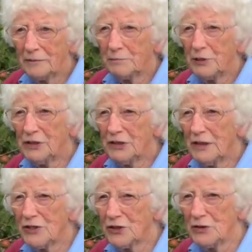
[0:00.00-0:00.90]
Particularly
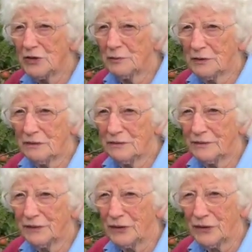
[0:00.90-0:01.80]
suitable
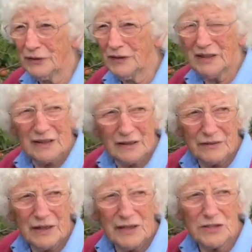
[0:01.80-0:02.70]
for
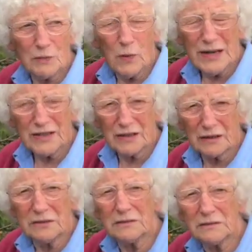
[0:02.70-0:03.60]
these wetter,
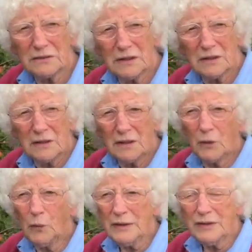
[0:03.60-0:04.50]

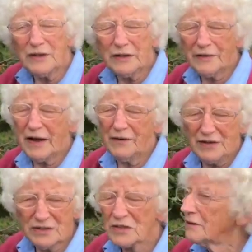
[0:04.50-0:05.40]
windier areas.